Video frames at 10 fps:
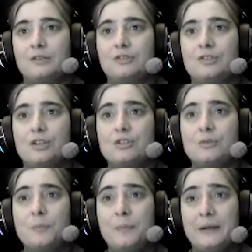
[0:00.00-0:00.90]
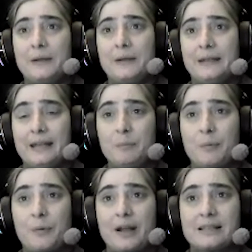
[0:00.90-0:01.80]
Just begin
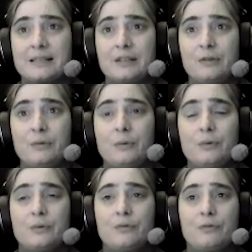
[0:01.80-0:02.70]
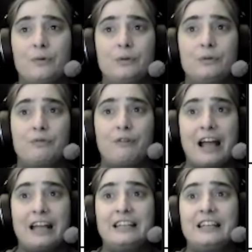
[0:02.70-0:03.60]
pressing through the foot,
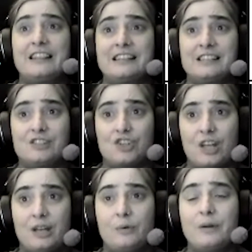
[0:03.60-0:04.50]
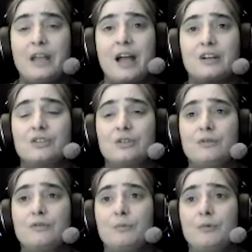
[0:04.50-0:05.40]
finding this chain reaction
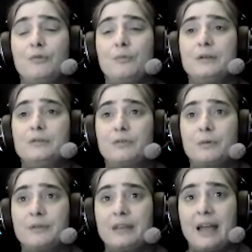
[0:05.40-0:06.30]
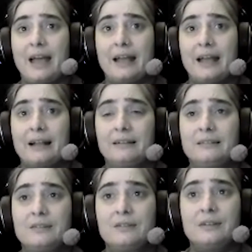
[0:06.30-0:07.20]
of movement from the ankle
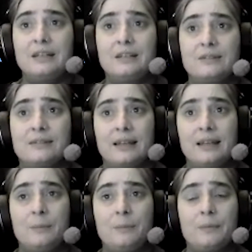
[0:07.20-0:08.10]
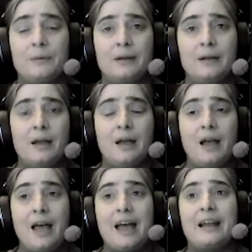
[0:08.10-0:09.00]
to the knee to the hip,
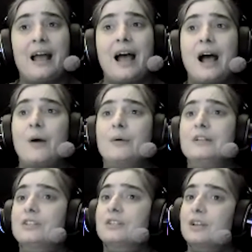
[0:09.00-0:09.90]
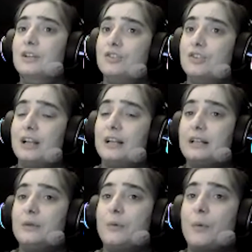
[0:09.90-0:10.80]
and how it
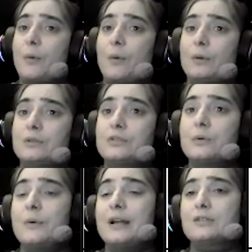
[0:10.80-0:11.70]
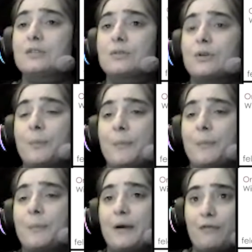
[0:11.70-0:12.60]
gently rolls the weight
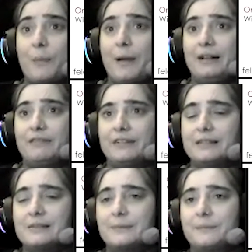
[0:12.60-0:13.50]
of your pelvis.